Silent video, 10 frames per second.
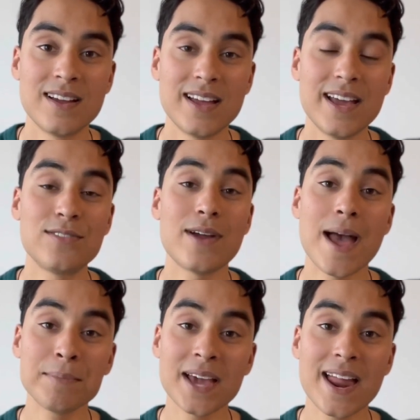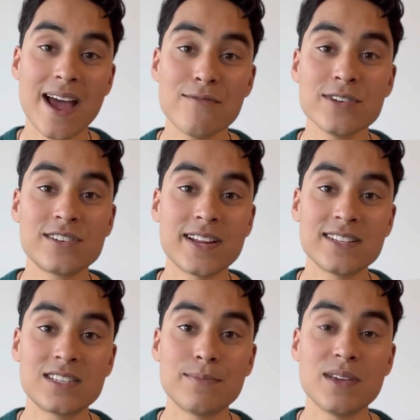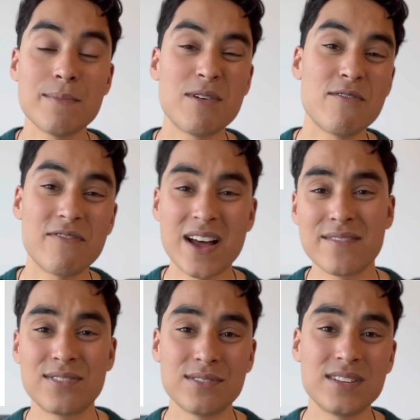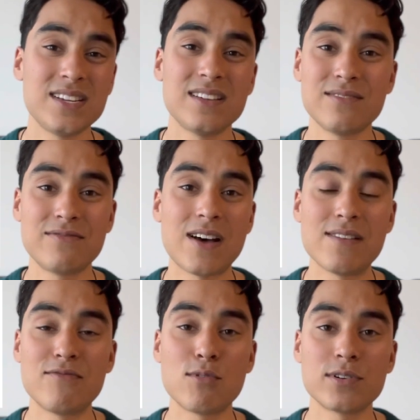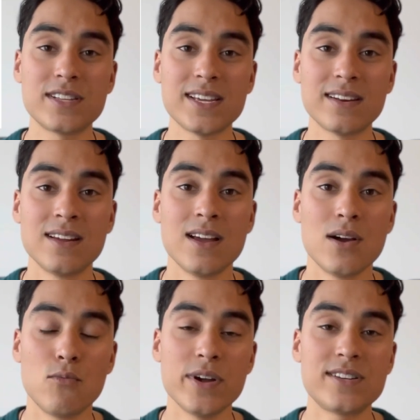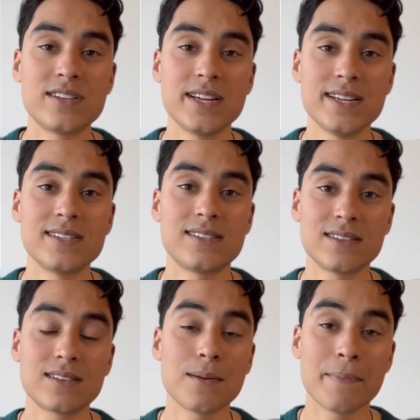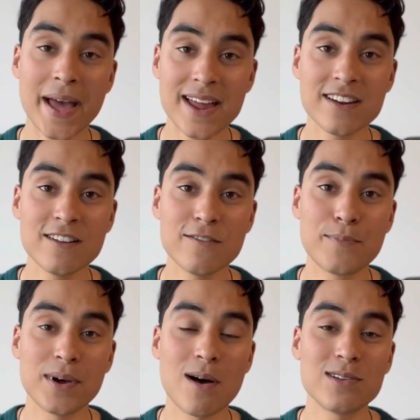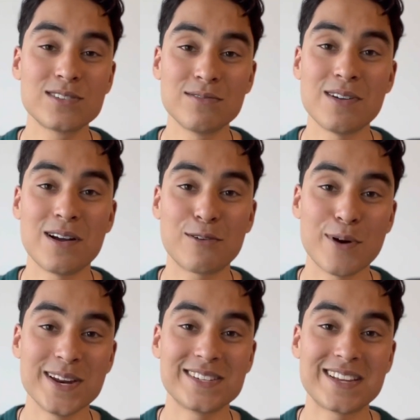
And their MCAT average tends to be about 513, 514, which is competitive, but also not quite as